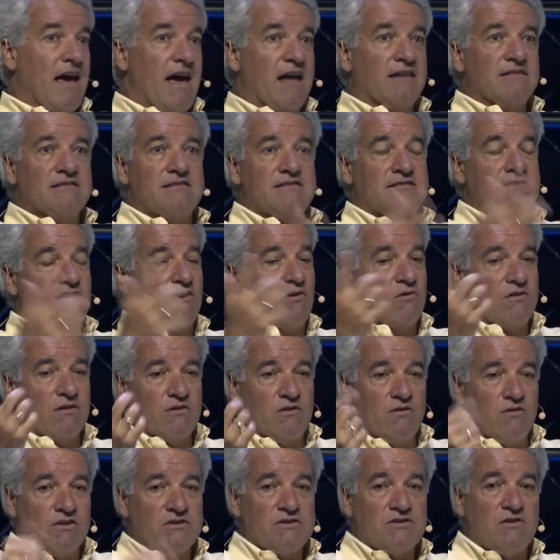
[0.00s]
And so the
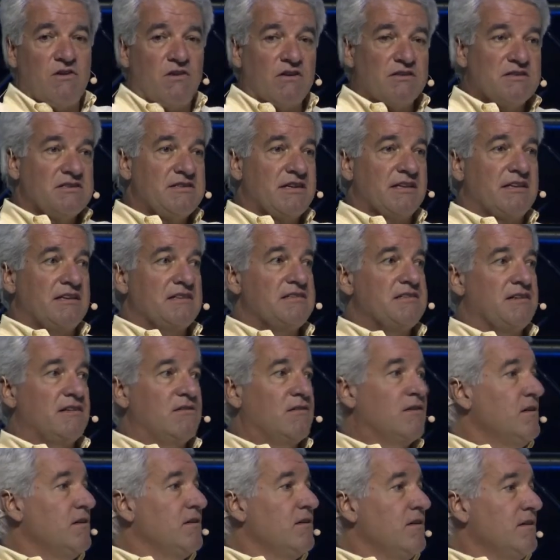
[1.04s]
lawyers called and said,
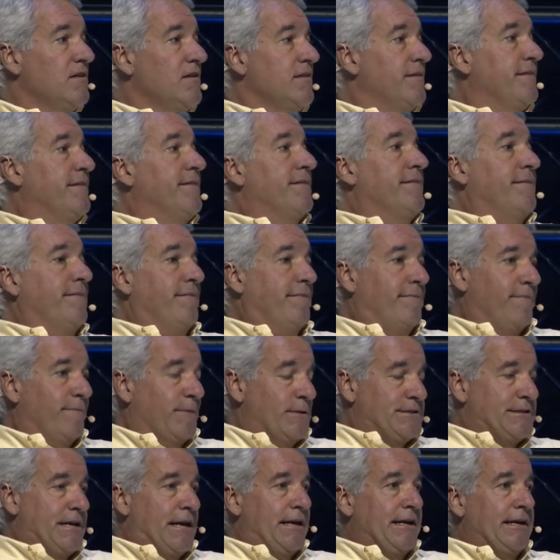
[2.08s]
listen,
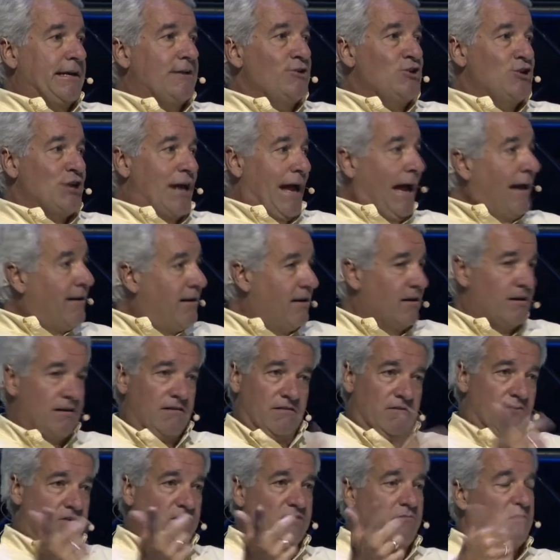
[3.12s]
we're sending a jet.
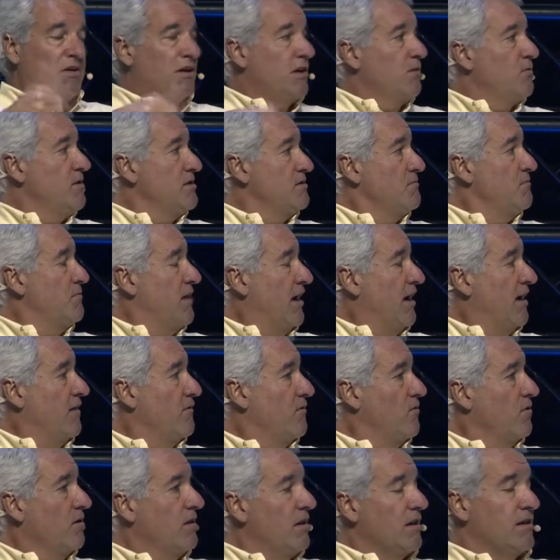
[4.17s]
Of course, Billy wasn't paying
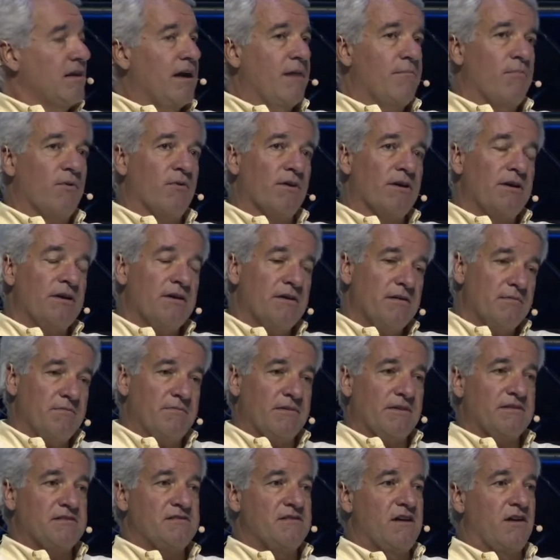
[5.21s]
for it at that point
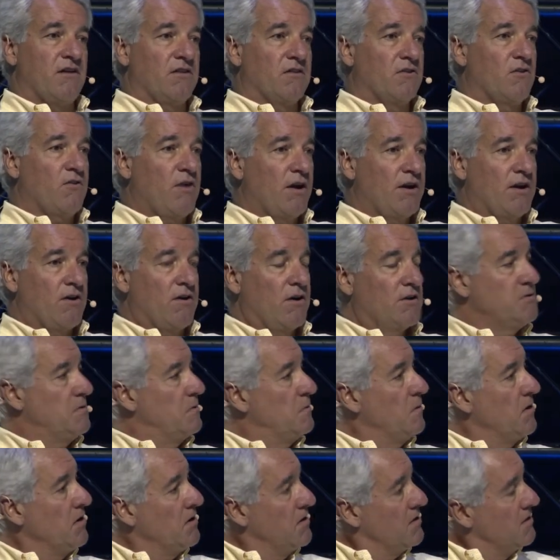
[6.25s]
because none of the credit cards
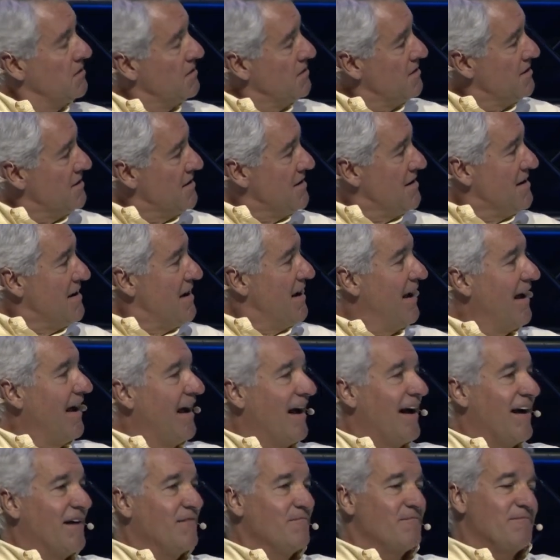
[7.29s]
would work.
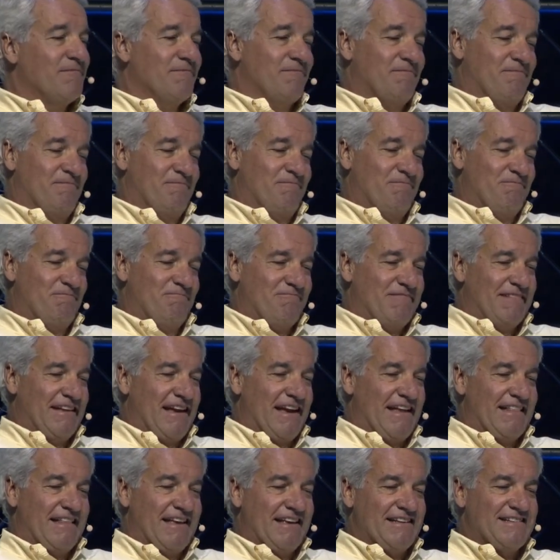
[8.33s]

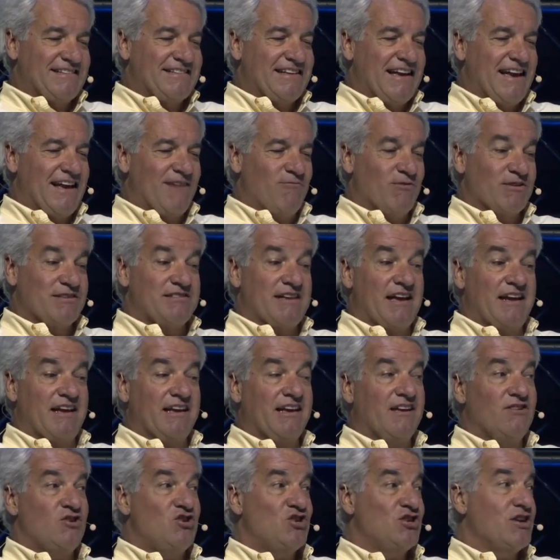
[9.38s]
And they said, we're
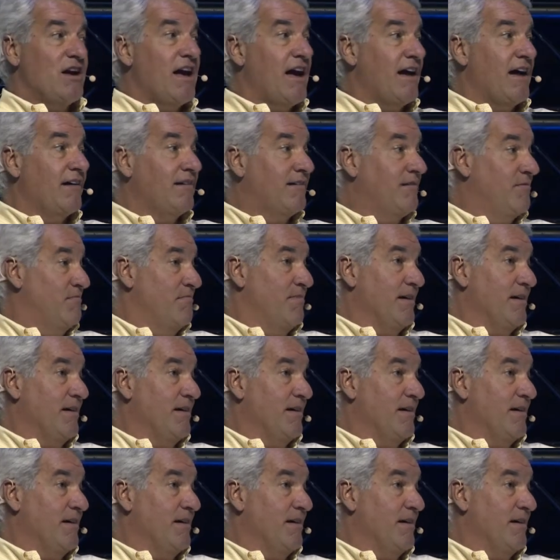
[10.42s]
sending a jet,